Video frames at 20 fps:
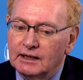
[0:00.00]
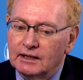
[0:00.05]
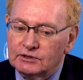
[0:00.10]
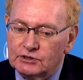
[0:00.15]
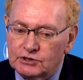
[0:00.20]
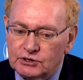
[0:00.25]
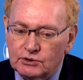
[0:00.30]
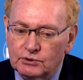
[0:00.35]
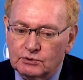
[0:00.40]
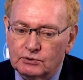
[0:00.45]

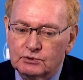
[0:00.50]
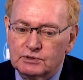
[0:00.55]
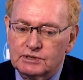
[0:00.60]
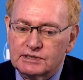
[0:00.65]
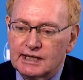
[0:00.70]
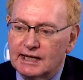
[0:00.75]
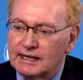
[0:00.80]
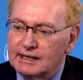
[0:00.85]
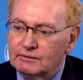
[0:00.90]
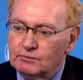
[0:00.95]
shows
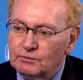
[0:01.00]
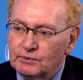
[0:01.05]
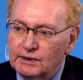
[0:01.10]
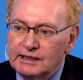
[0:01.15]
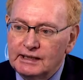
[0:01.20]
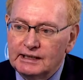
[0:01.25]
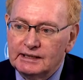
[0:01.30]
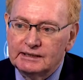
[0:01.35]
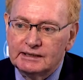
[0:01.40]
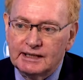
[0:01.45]
that we
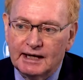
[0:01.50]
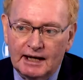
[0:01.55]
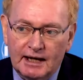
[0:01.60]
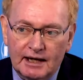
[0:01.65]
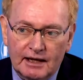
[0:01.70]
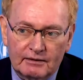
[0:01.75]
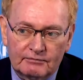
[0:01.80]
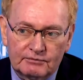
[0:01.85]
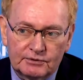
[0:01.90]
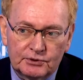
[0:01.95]
need to
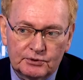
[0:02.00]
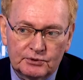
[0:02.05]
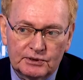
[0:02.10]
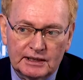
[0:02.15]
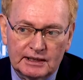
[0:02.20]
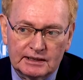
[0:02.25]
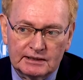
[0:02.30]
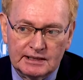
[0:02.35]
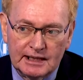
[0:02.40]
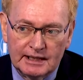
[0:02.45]
have to
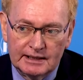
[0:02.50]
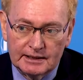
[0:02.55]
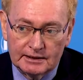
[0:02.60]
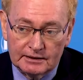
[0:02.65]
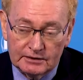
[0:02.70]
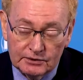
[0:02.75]
the antenna,